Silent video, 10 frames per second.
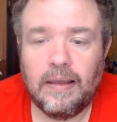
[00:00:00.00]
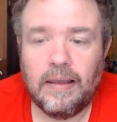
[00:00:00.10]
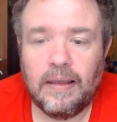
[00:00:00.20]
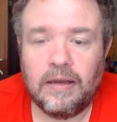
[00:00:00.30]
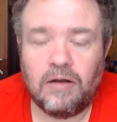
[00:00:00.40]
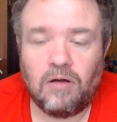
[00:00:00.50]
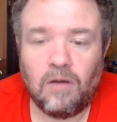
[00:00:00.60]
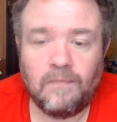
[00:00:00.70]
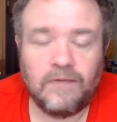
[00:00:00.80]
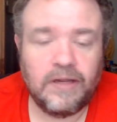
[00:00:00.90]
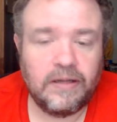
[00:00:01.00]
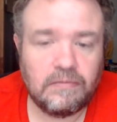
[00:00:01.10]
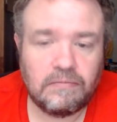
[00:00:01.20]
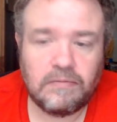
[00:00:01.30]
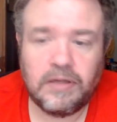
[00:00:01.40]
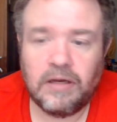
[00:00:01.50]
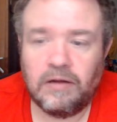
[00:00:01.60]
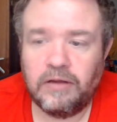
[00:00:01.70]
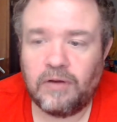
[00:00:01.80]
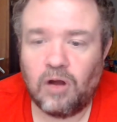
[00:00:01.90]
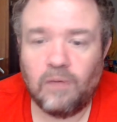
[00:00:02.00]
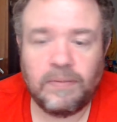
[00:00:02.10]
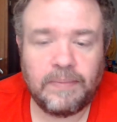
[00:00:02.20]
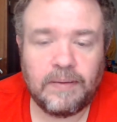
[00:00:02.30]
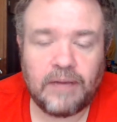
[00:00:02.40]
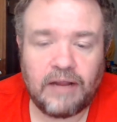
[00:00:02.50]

Hopefully, you'd hope that people would have